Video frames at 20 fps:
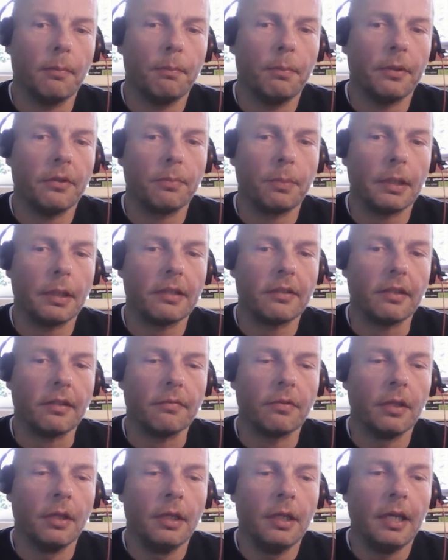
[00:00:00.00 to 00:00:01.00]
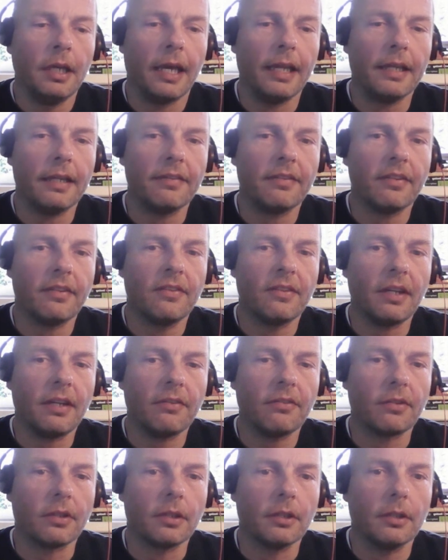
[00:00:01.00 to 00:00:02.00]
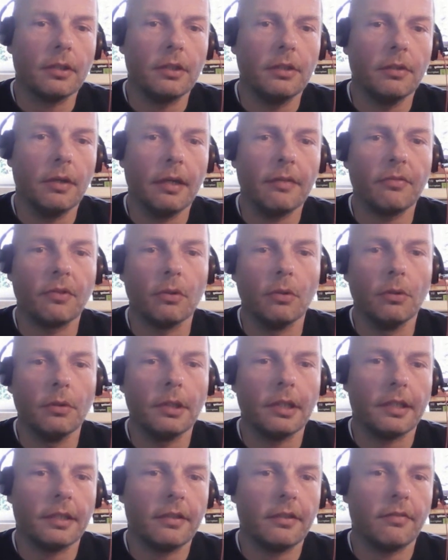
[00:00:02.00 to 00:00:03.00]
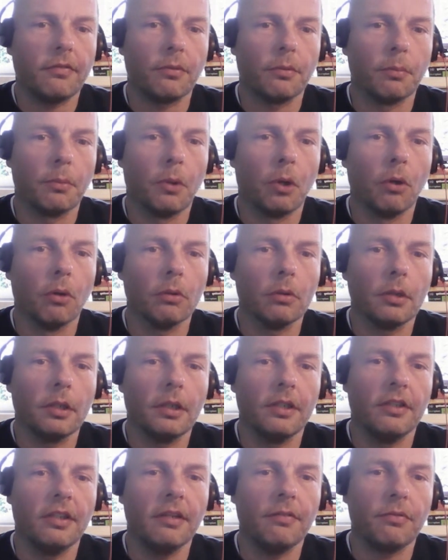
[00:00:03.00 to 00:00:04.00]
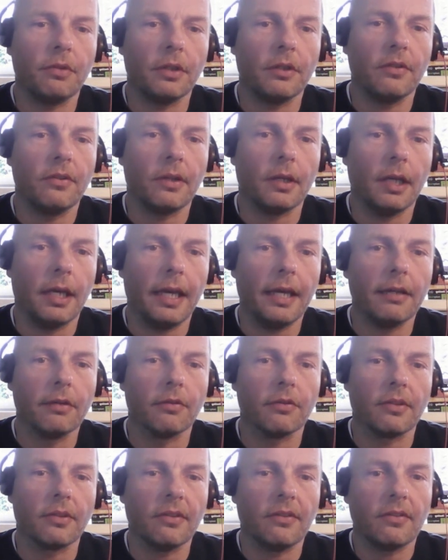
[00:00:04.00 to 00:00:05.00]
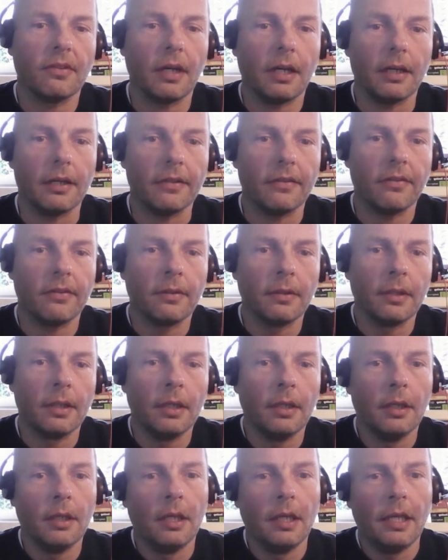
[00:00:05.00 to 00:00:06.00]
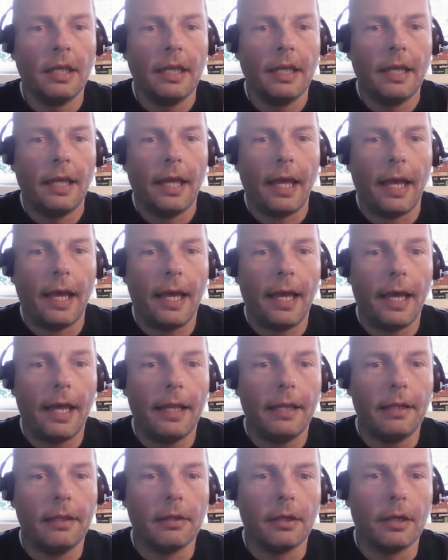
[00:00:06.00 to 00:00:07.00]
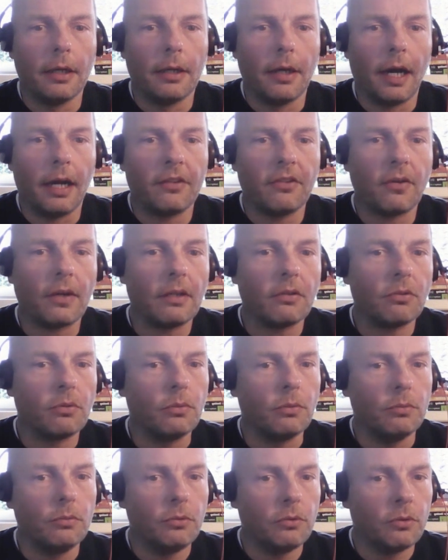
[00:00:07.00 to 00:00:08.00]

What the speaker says: perspective. And as a tester, you have to look at it from all different angles and sides. And I try to